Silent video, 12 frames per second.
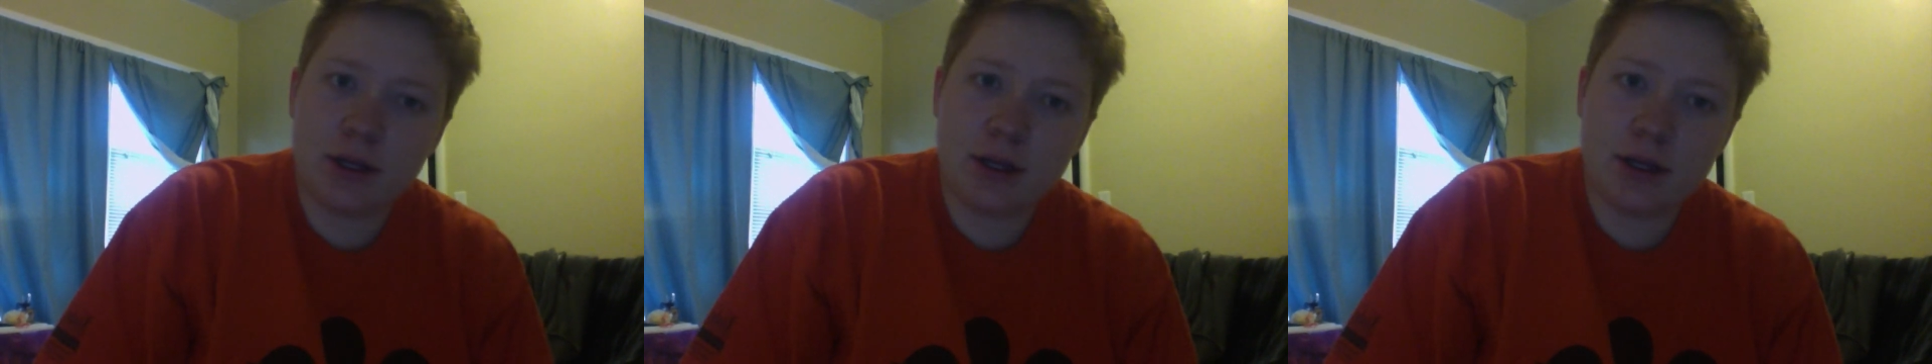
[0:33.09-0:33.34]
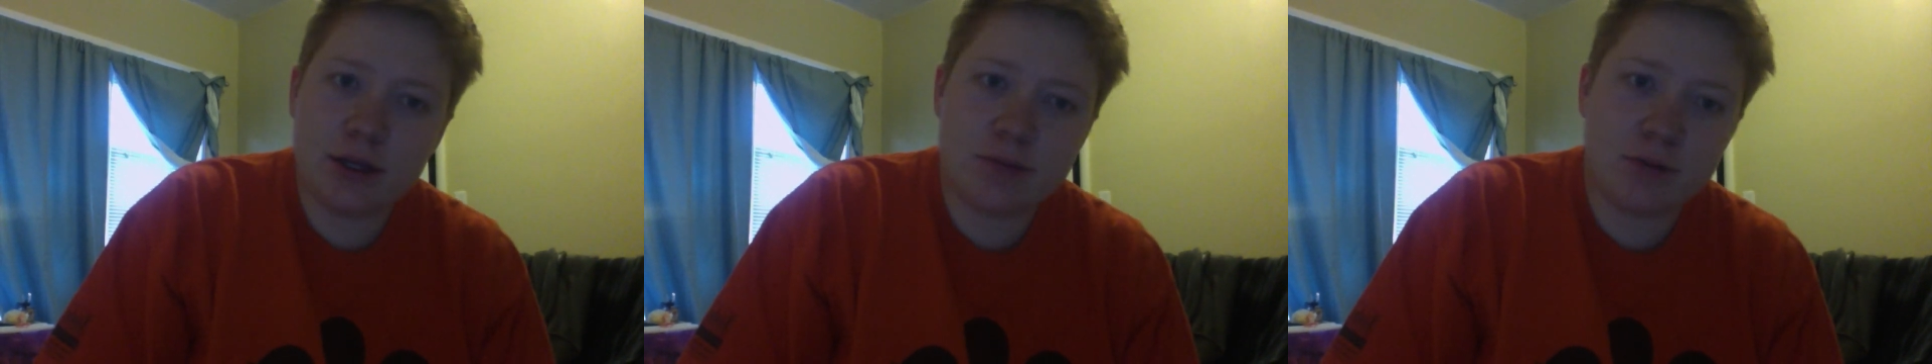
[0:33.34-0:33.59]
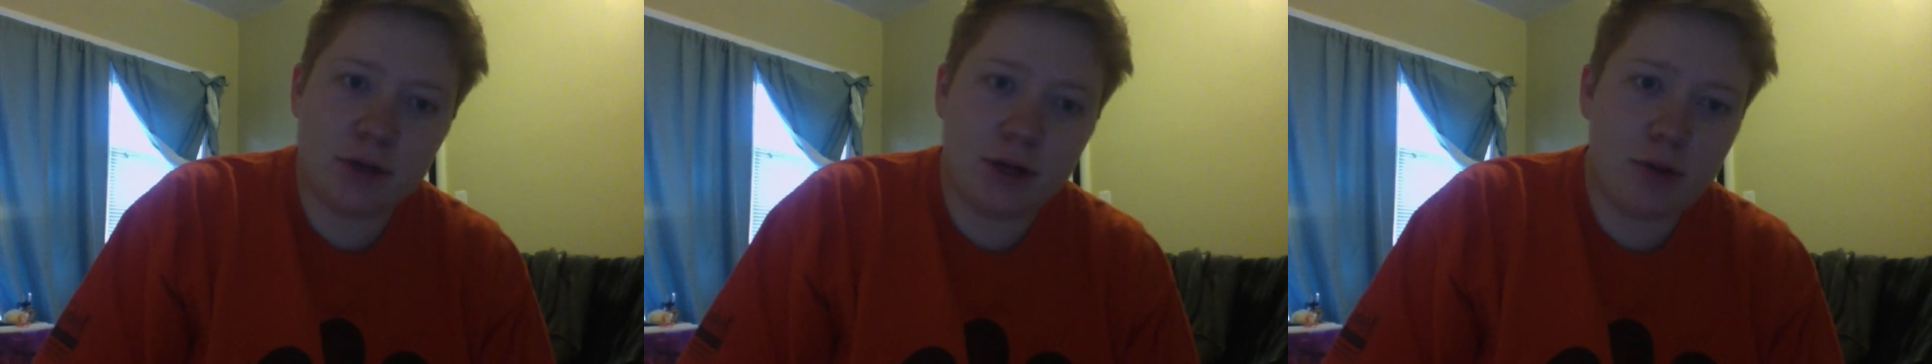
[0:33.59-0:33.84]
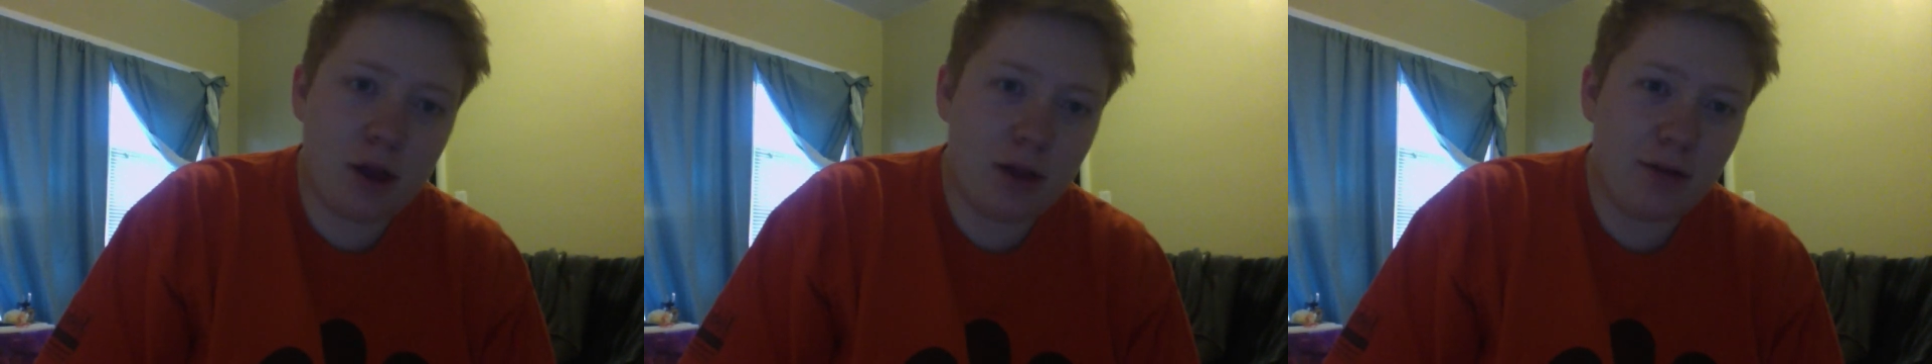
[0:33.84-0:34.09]
is pretty
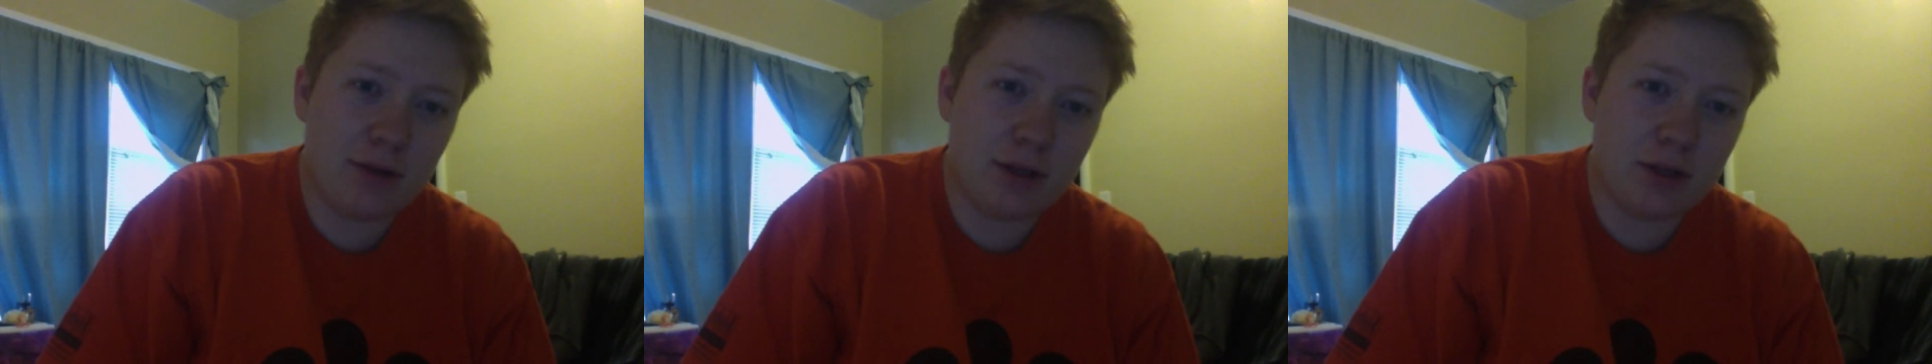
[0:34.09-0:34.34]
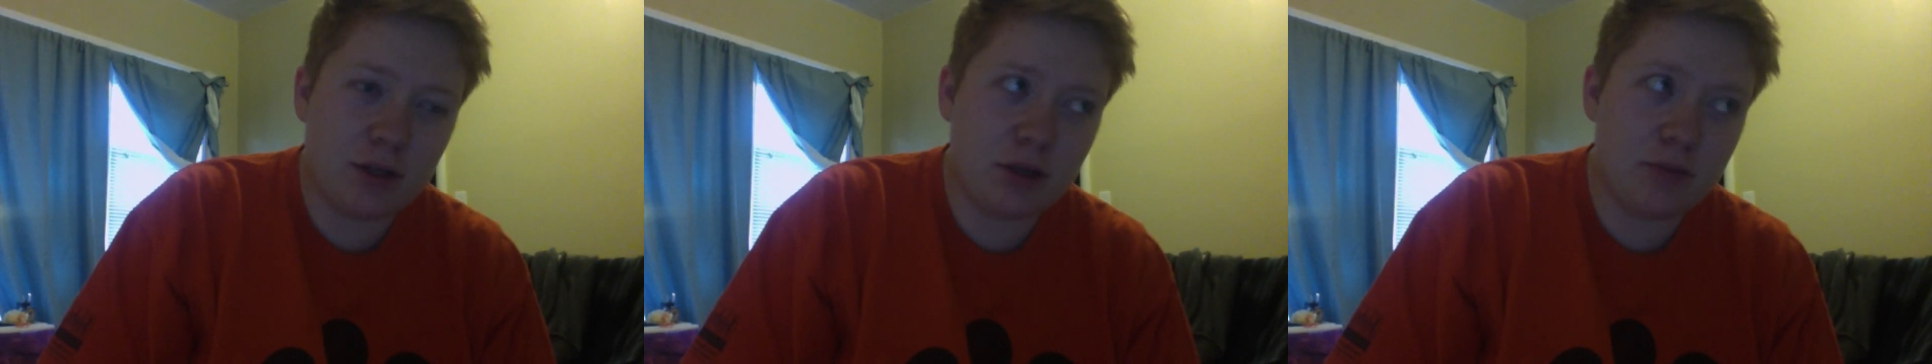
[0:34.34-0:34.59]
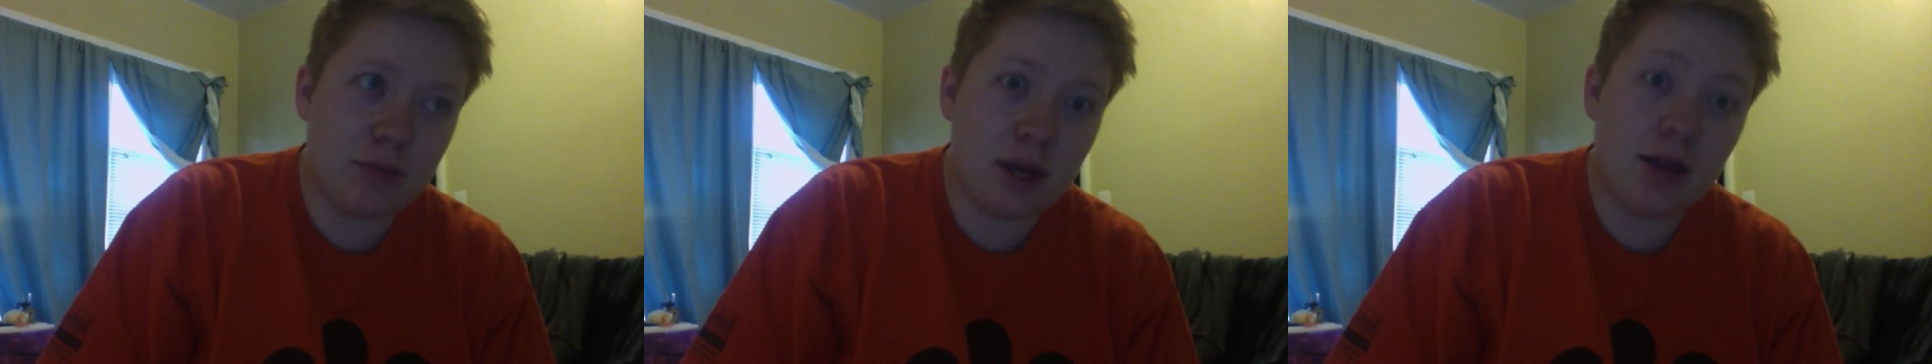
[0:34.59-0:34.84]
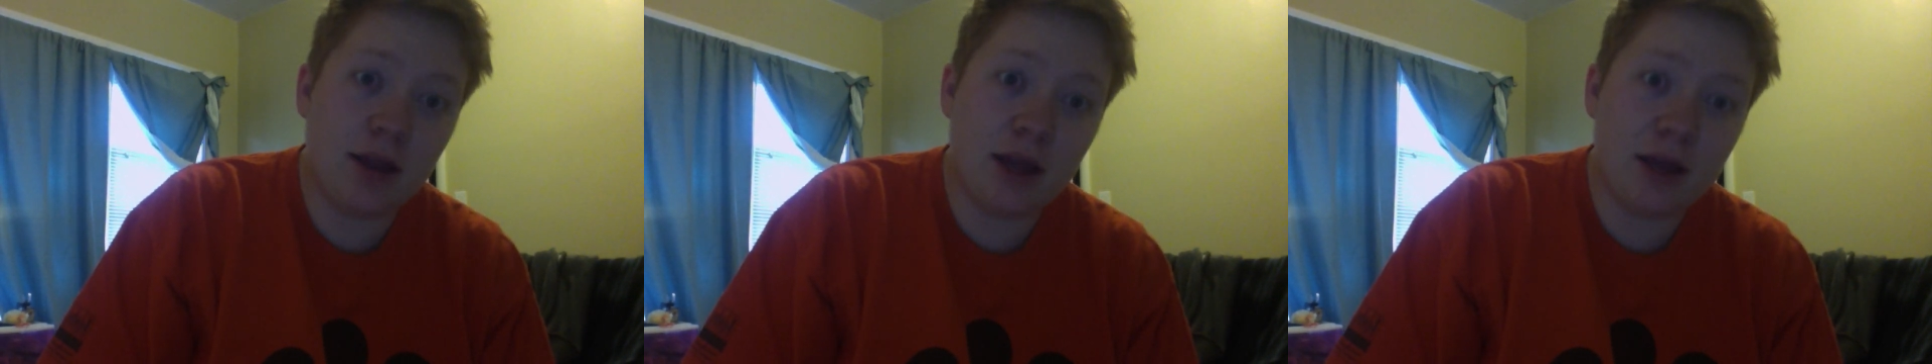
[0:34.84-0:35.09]
relevant to
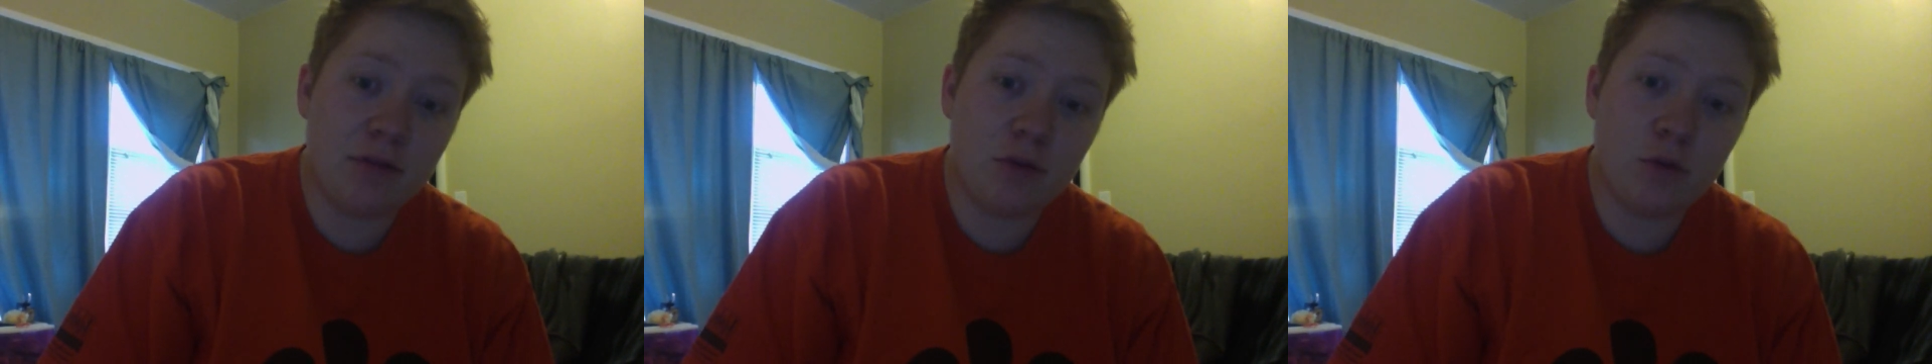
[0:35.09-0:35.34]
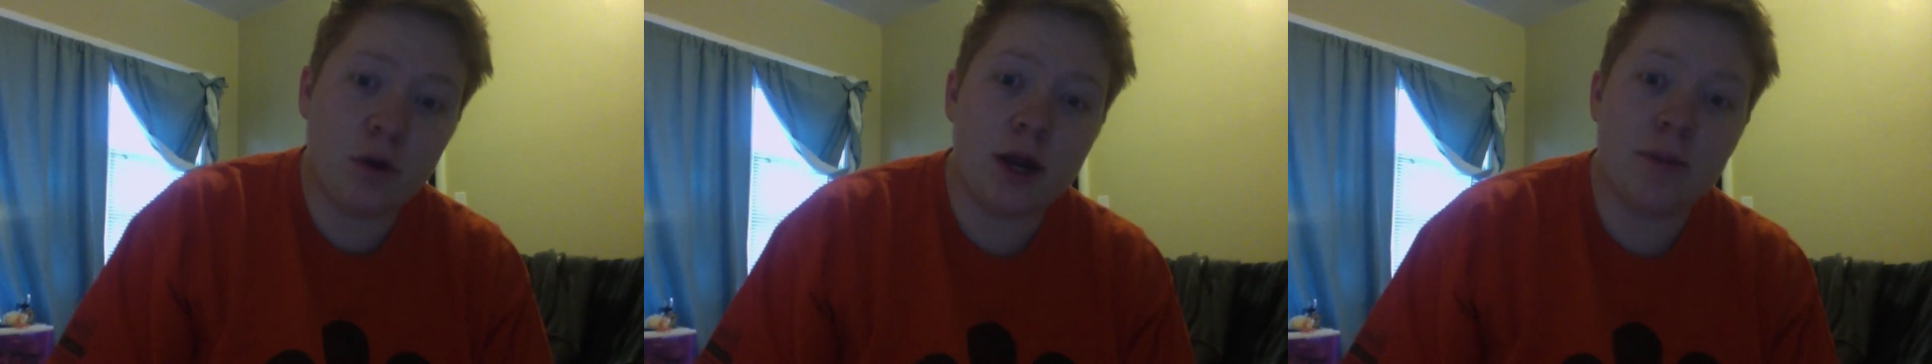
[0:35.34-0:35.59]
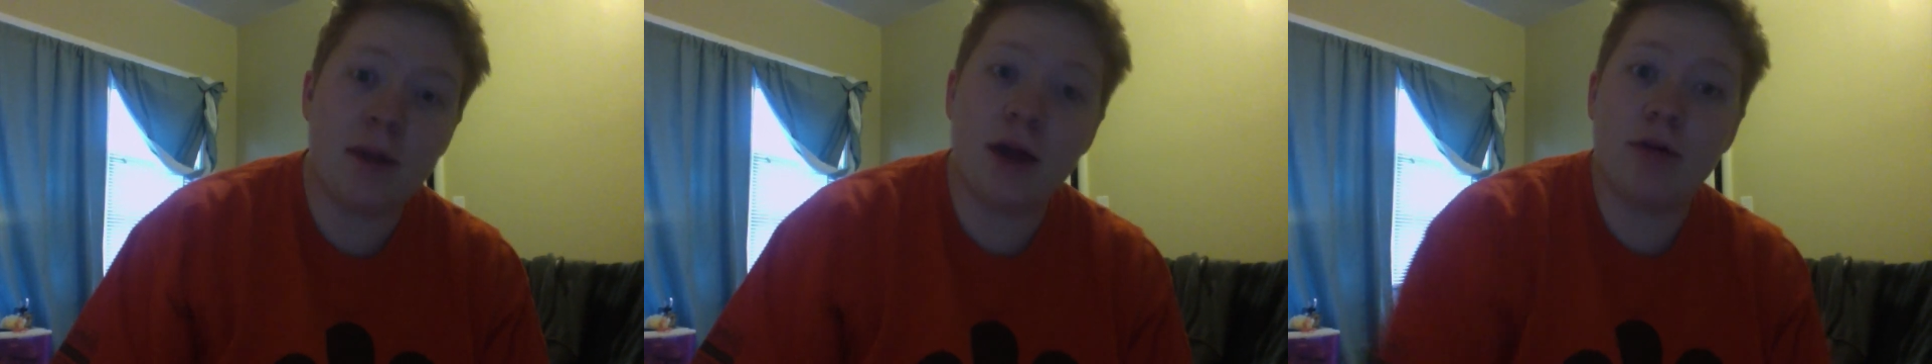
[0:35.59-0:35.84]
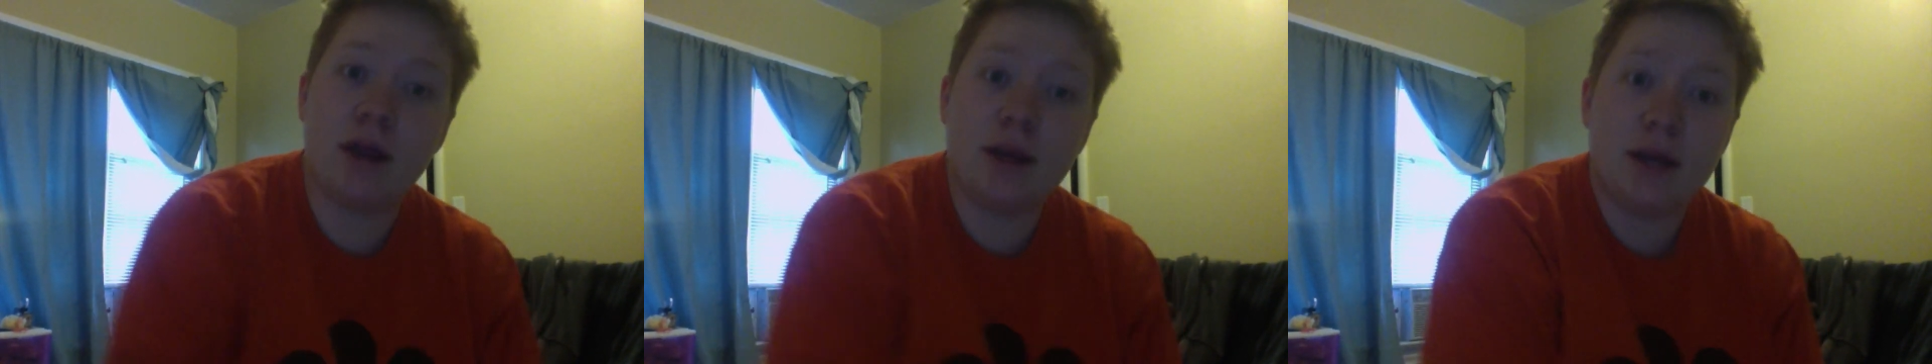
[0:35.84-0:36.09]
my life and where I'm at
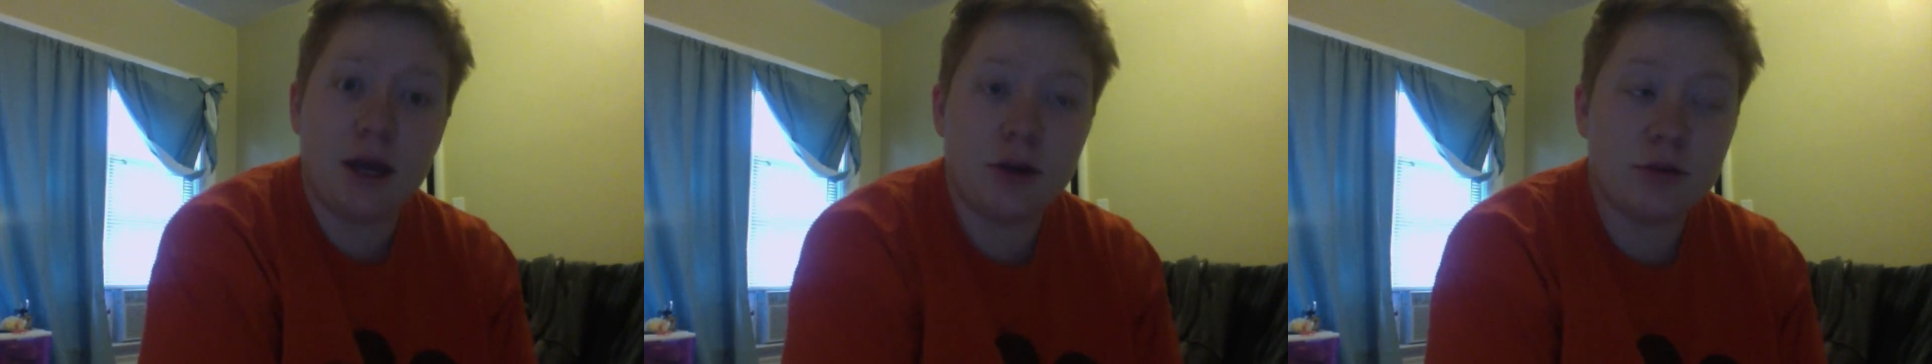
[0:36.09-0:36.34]
right now.